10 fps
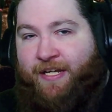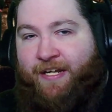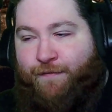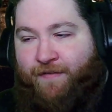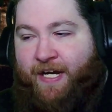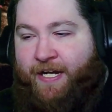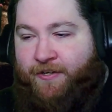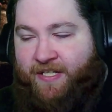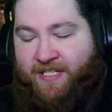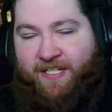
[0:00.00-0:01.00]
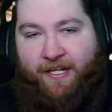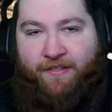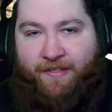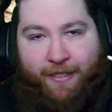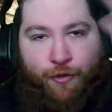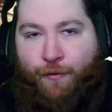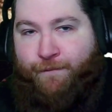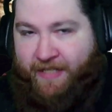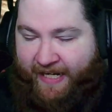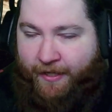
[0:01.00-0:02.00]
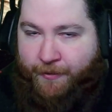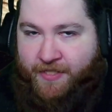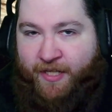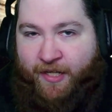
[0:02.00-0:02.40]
a fire that's engulfed a house.